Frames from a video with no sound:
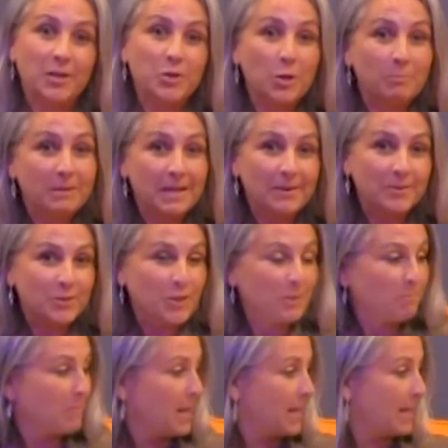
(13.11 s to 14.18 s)
Nobody else
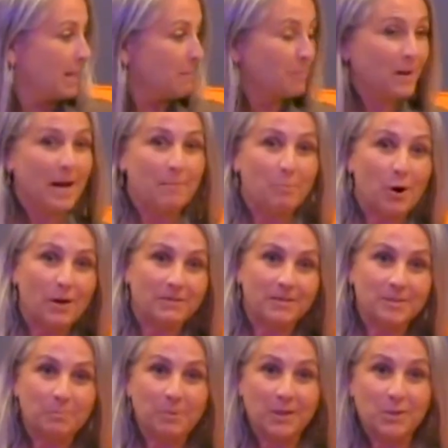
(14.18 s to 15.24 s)
could make it, but I brought
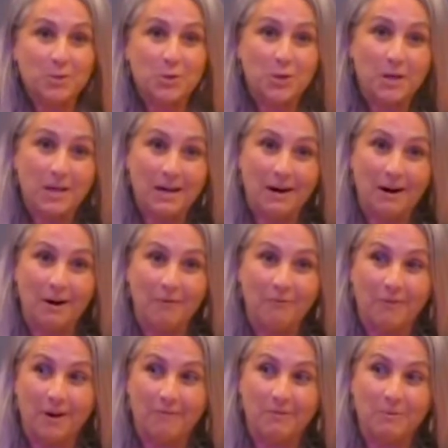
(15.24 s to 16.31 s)
this picture here
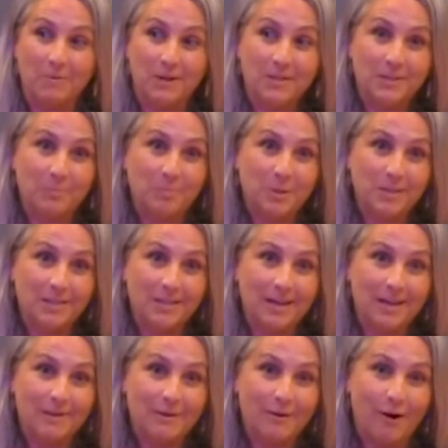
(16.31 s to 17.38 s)
for everyone to put
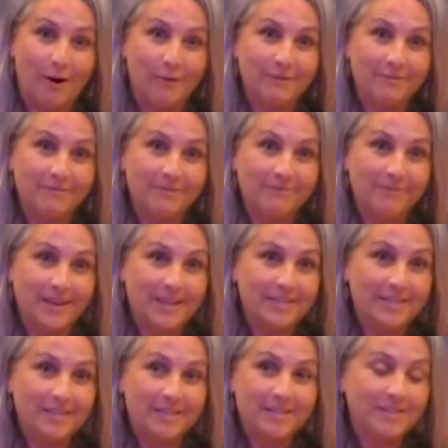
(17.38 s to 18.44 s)
together all of the
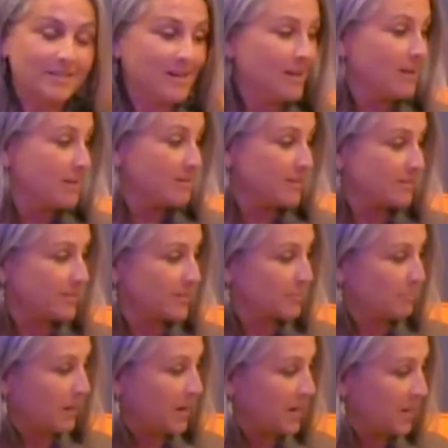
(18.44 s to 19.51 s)
faces. This
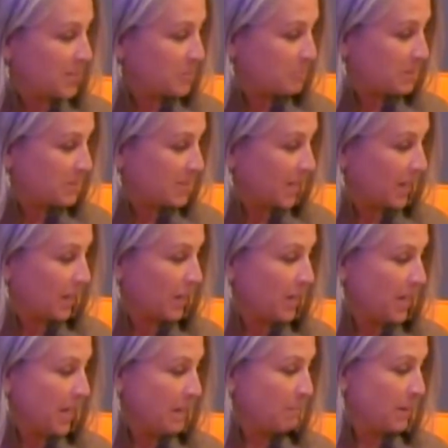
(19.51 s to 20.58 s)
is my husband
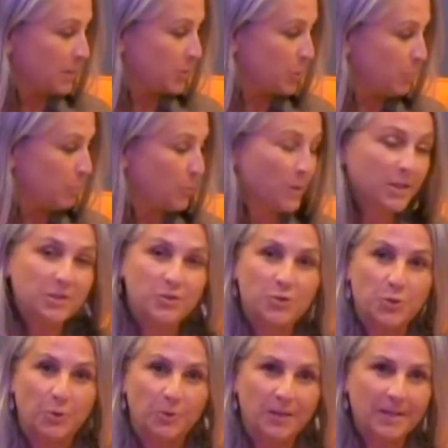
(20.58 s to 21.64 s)
Terry and my two boys,
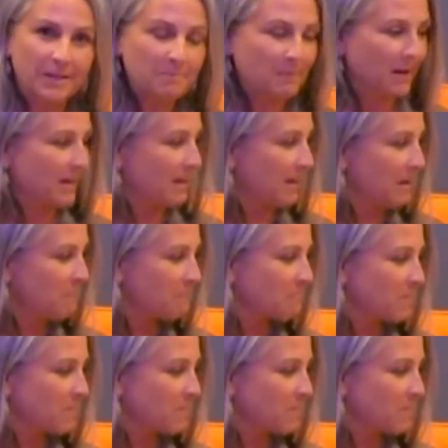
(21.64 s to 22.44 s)
Jonah and Micah.